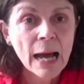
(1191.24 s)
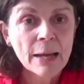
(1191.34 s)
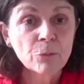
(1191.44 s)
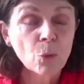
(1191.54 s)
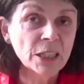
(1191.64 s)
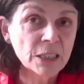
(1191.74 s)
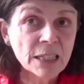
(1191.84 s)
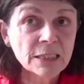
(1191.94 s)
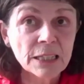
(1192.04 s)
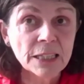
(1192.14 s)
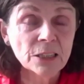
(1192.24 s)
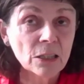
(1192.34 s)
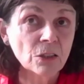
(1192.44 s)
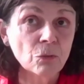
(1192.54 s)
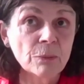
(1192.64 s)
I am quite isolated. A
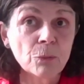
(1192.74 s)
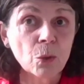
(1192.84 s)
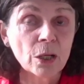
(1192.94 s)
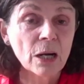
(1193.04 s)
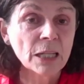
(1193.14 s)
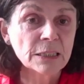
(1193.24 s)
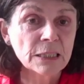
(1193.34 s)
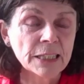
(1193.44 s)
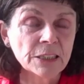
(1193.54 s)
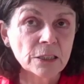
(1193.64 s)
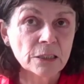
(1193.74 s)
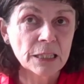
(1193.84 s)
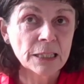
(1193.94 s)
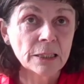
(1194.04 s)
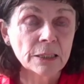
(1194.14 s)
lot of women were isolated
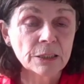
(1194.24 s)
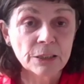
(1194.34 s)
in